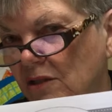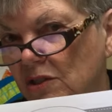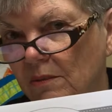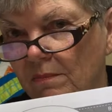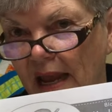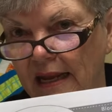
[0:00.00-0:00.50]

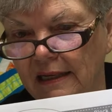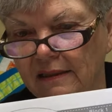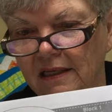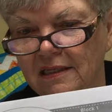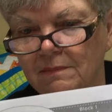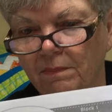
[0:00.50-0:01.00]
to make
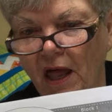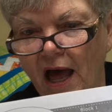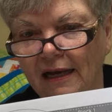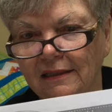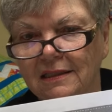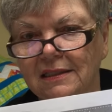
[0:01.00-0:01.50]
these
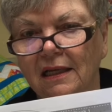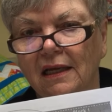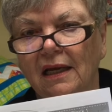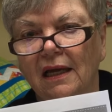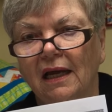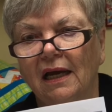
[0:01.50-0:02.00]
blocks.
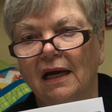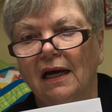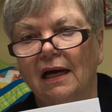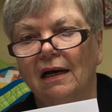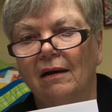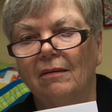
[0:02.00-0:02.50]

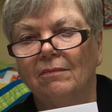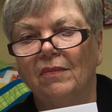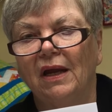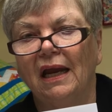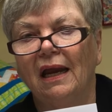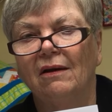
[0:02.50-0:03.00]

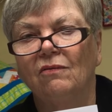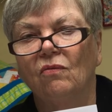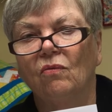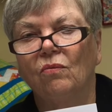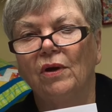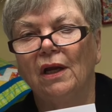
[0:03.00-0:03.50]
And
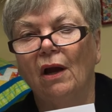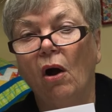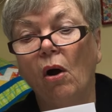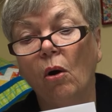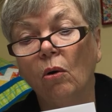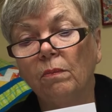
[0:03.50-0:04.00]
we
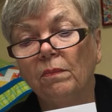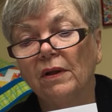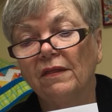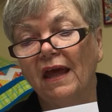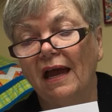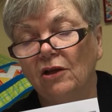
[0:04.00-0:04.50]
hope
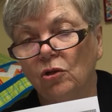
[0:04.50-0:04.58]
that